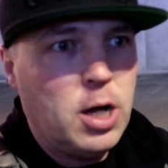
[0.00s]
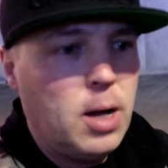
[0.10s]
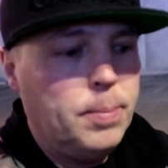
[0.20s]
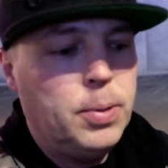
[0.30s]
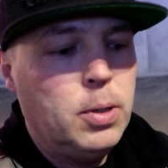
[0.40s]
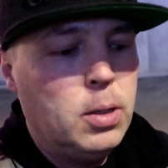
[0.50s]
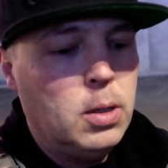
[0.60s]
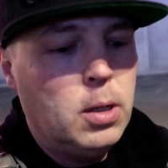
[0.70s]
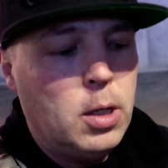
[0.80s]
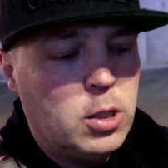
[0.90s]
up.
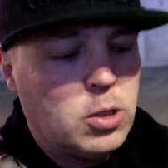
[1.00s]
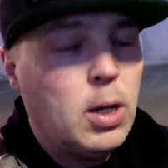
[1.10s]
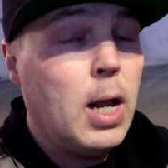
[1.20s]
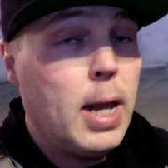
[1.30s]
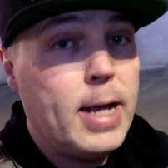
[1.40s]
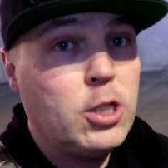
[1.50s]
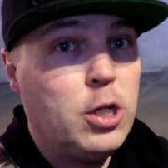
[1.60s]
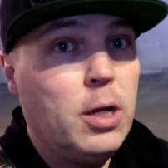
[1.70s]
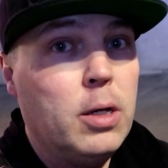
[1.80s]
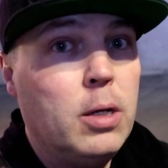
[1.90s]
So I'll ask
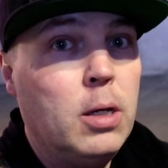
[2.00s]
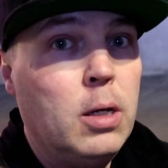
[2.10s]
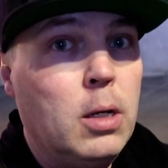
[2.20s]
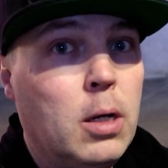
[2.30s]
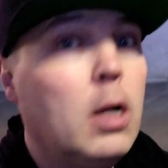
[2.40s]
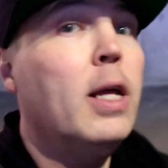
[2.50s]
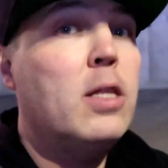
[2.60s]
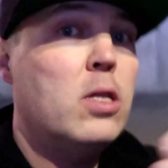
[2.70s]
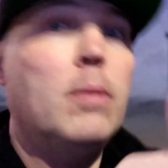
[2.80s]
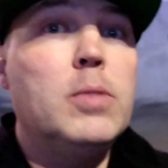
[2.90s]
you, click
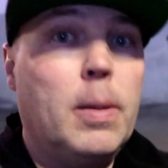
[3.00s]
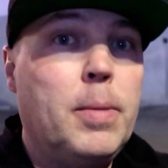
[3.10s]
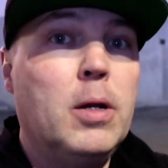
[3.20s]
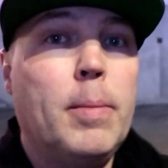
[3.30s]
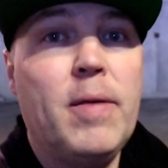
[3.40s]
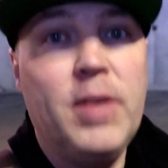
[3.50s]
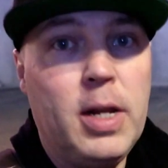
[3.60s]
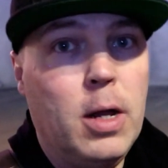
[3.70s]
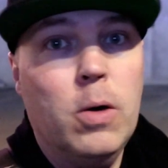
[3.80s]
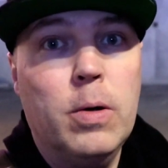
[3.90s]
the thumbs up button on my
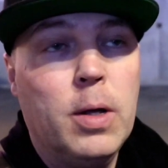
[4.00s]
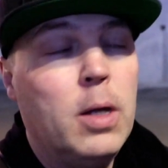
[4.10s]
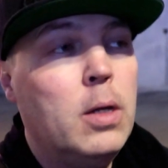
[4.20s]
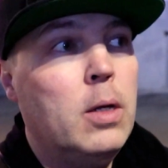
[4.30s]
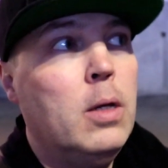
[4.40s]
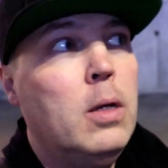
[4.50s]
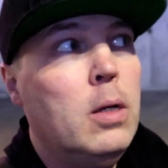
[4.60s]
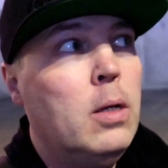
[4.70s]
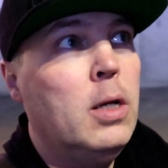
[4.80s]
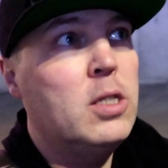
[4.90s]
video.
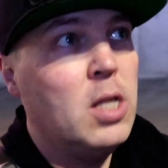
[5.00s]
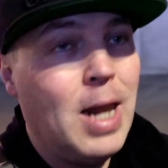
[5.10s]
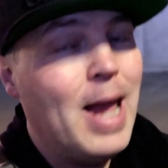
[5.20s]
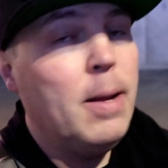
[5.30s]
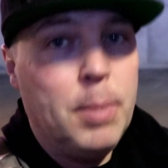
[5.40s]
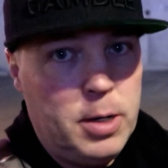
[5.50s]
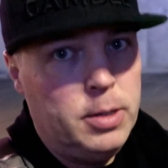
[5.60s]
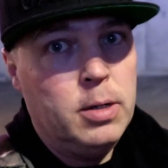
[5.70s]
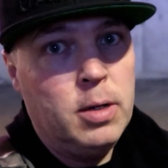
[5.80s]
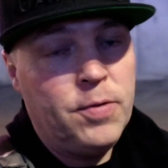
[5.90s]
It's the like
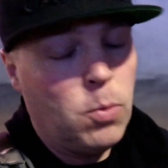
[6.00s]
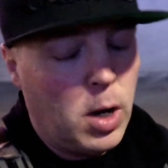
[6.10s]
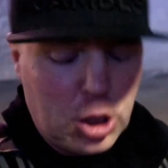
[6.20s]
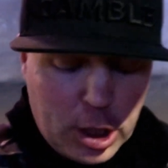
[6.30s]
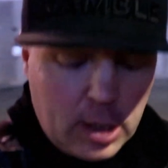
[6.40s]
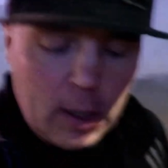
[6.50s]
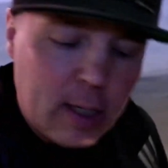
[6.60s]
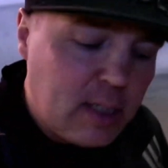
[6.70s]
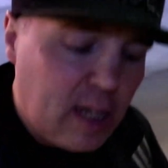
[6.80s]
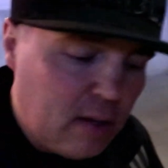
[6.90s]
button. If you're watching it on
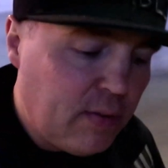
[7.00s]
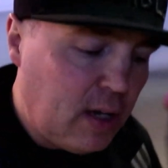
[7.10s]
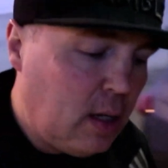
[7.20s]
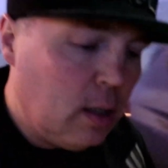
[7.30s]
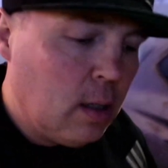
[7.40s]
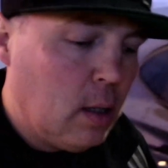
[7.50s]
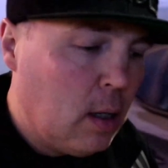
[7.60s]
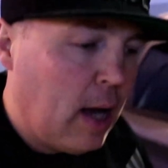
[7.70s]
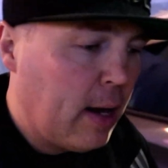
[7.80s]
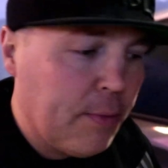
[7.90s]
a T V,
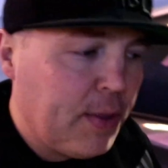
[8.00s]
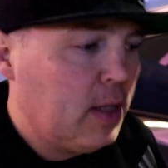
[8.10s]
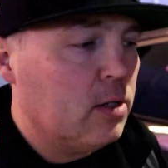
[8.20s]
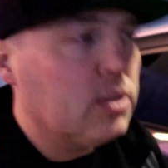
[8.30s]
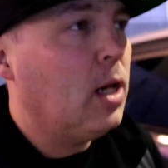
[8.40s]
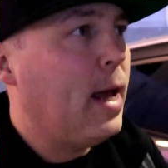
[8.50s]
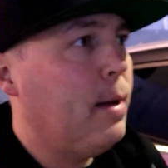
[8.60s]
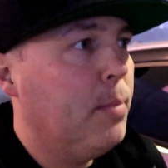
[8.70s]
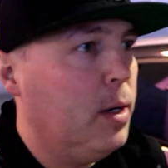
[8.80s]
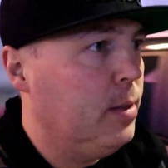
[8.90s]
I don't think there's a
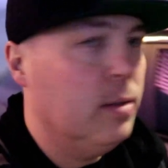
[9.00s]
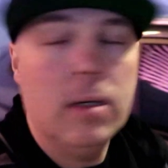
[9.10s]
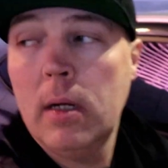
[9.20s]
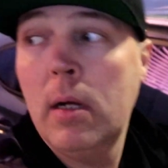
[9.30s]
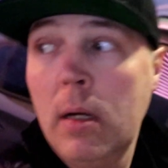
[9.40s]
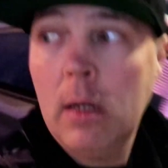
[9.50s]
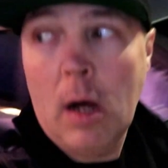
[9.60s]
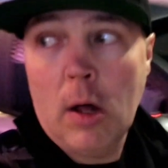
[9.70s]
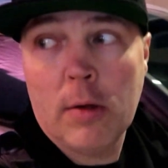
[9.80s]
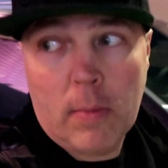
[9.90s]
like button.
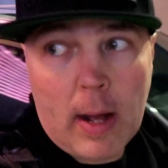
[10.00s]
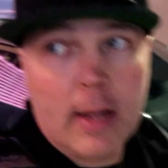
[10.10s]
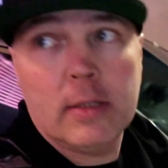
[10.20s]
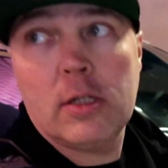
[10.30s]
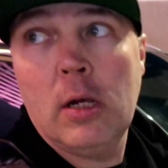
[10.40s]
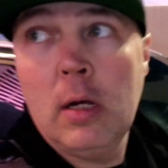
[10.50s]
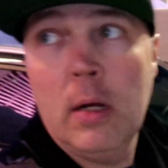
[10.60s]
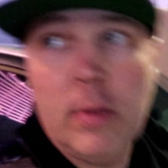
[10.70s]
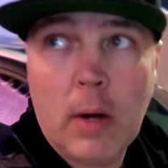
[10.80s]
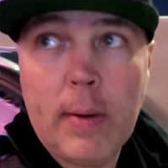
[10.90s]
Otherwise,
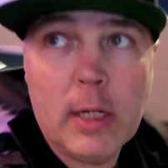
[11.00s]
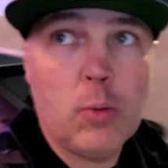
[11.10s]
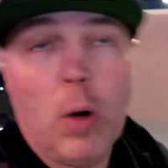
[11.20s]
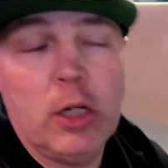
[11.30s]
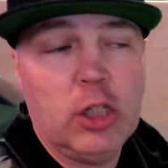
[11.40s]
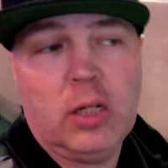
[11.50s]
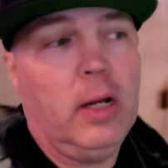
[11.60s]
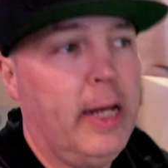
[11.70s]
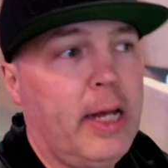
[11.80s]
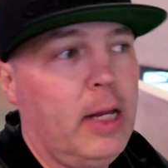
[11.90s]
there is one. Just
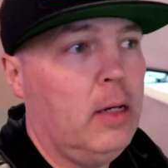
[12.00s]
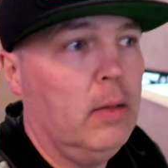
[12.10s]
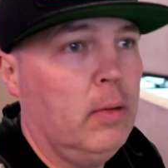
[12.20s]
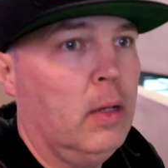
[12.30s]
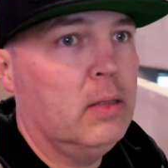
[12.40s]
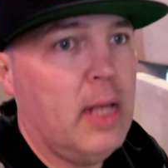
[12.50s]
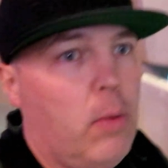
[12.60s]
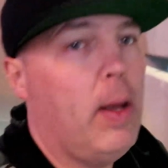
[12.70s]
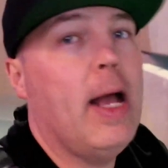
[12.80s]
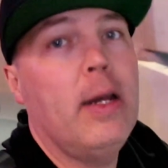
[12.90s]
click it. That
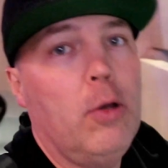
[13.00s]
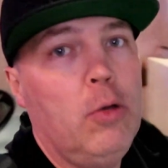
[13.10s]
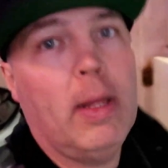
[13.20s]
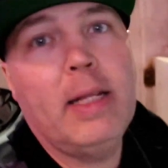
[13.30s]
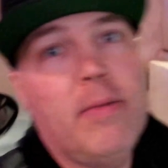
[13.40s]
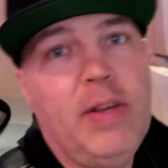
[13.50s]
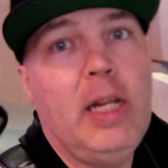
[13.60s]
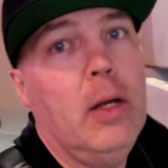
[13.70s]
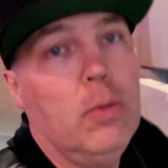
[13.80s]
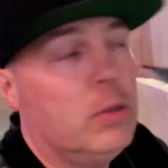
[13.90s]
way I know you like the
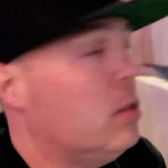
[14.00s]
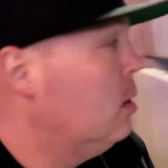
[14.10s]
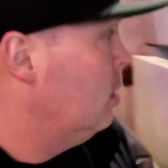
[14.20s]
videos.